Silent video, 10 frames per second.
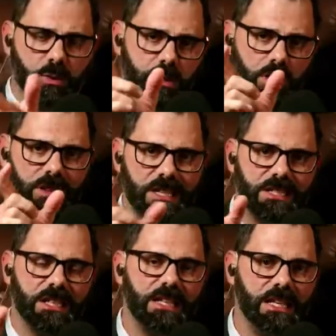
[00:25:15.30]
which are
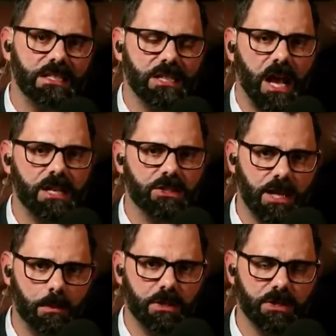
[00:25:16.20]
listed in Titus
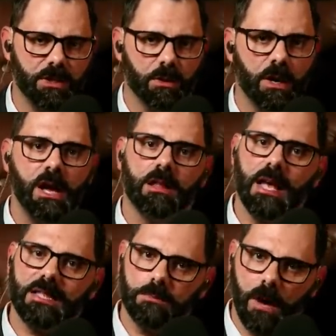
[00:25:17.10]
chapter 2.
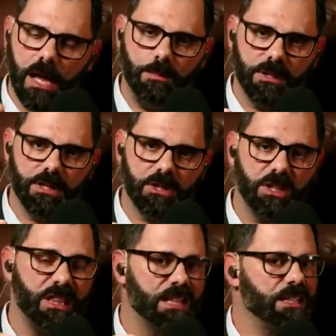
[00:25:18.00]
That's my
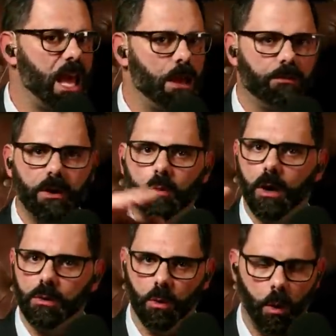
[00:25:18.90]
position. That's
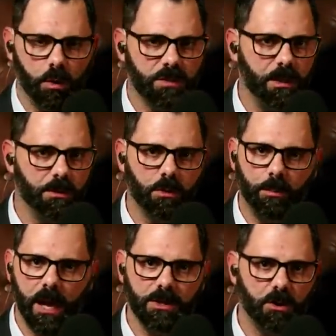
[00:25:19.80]
everyone who holds
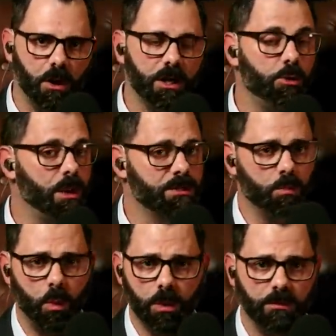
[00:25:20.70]
biblical patriarchy, who has
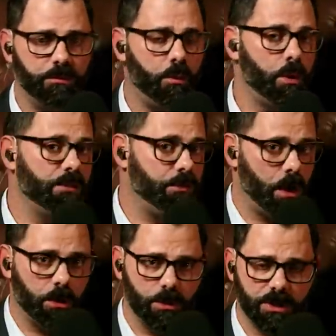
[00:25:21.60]
more than 40
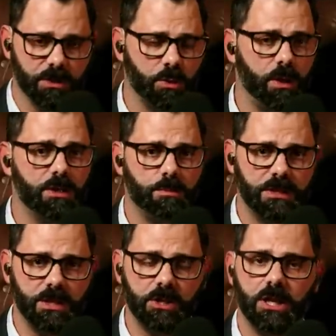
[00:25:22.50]
followers on Twitter's
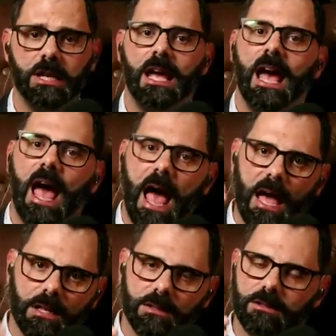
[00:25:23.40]
position,
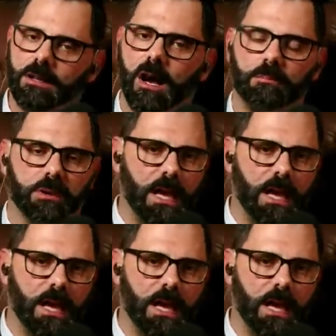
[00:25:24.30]
and God